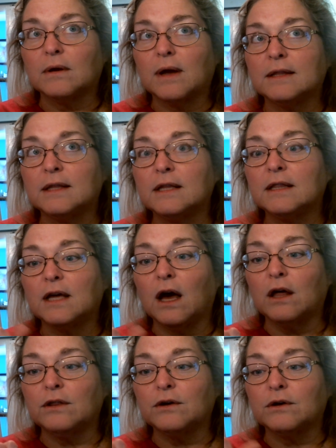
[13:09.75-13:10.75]
I think the
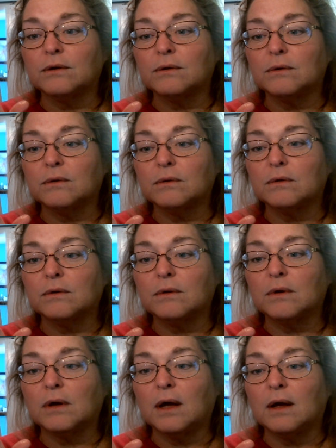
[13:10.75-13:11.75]
other,
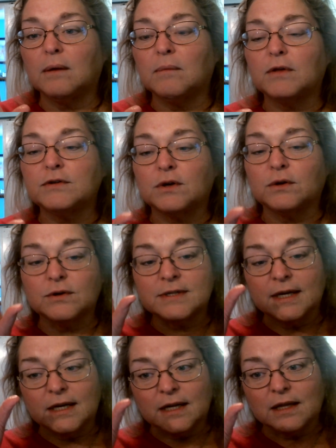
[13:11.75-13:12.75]
so you
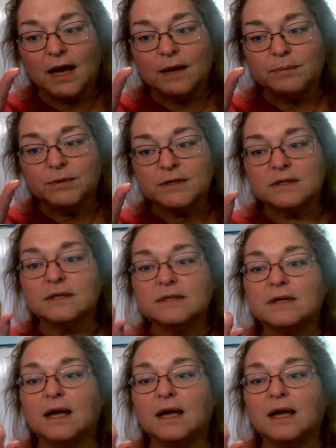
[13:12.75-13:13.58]
see it in the High Priestess,